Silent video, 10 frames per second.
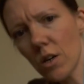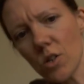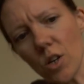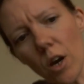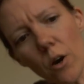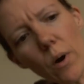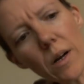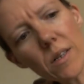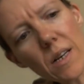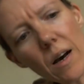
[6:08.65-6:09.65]
So
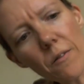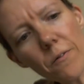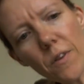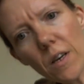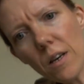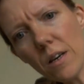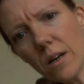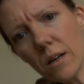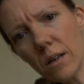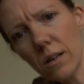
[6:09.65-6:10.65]
I have the
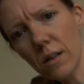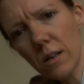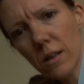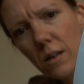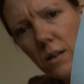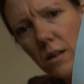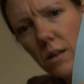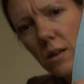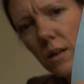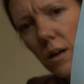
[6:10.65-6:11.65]

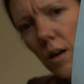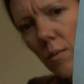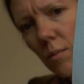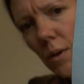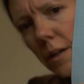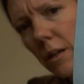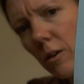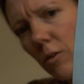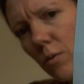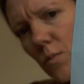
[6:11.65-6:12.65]

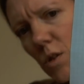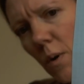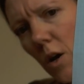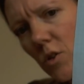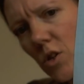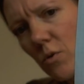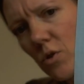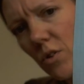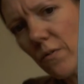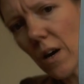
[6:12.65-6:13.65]
little tomatoes
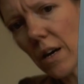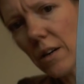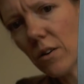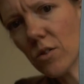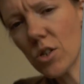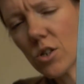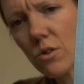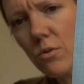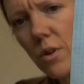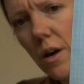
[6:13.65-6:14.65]
on a vine to
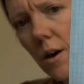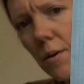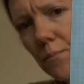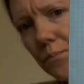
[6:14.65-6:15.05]
do there,